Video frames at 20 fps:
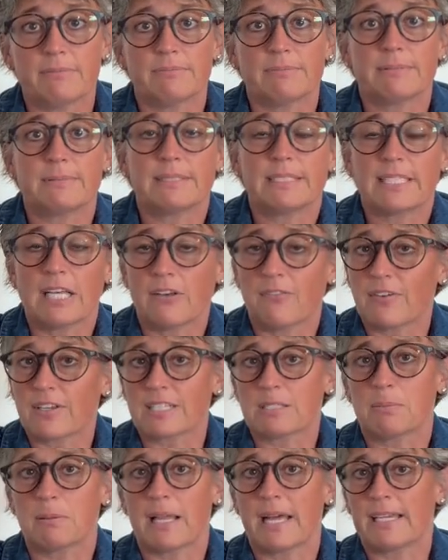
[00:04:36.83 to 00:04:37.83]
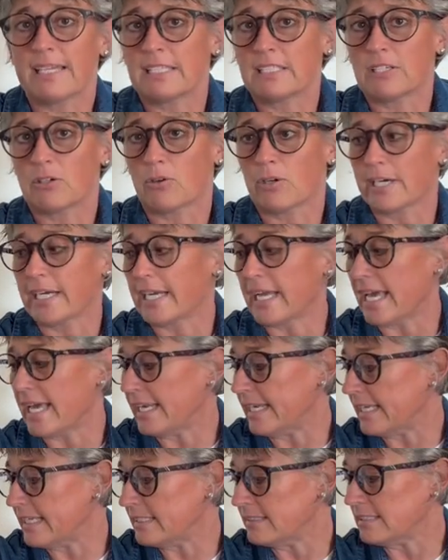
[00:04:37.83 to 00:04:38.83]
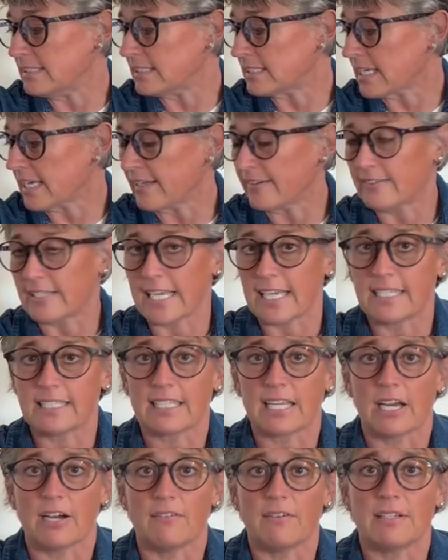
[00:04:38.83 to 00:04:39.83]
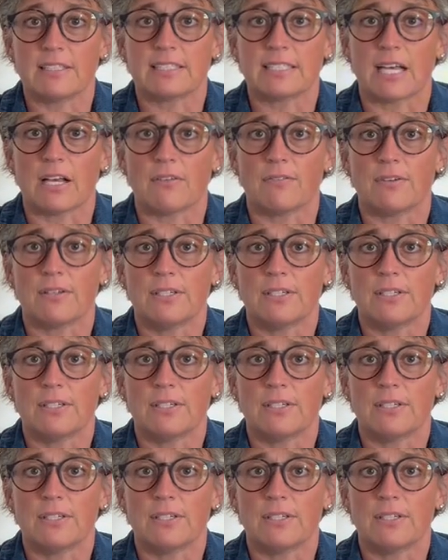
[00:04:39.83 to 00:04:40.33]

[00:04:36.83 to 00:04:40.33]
self-explanatory, and it just kind of takes care of itself.